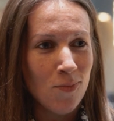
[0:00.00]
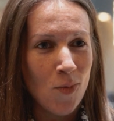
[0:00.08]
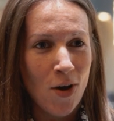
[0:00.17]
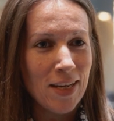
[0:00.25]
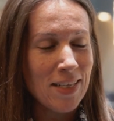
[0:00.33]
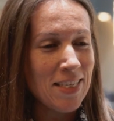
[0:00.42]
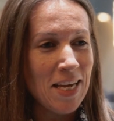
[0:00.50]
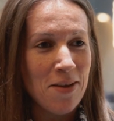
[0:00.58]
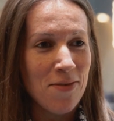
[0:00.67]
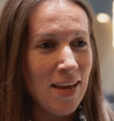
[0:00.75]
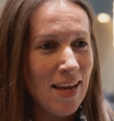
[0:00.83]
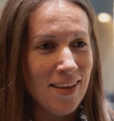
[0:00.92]
work in
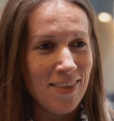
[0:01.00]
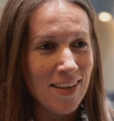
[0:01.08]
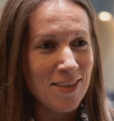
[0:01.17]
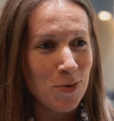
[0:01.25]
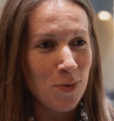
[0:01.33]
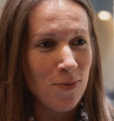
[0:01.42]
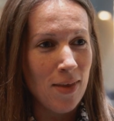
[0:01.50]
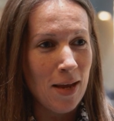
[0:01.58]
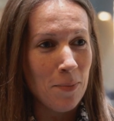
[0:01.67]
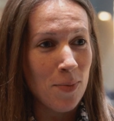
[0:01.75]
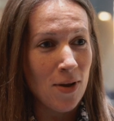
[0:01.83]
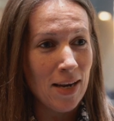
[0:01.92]
TV and that sort of
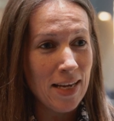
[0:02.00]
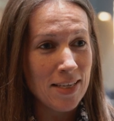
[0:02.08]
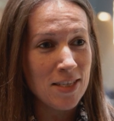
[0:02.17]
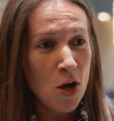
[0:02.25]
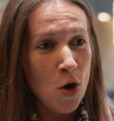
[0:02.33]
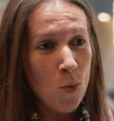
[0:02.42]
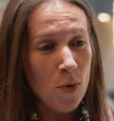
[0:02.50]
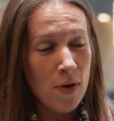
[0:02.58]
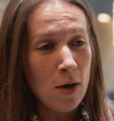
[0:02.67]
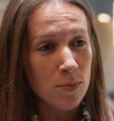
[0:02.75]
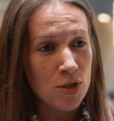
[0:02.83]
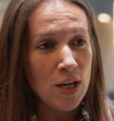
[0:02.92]
thing, but at least we've
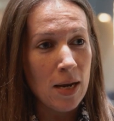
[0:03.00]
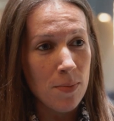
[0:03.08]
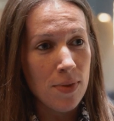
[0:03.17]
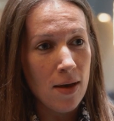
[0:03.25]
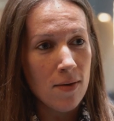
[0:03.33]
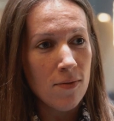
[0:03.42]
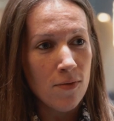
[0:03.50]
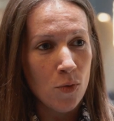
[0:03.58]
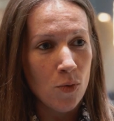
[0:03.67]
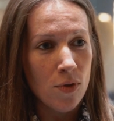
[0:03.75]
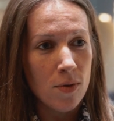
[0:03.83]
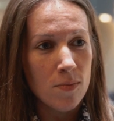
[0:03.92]
helped shape that
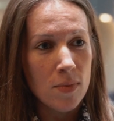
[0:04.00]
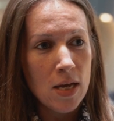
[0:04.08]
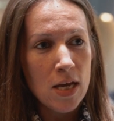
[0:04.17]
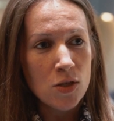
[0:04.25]
for them.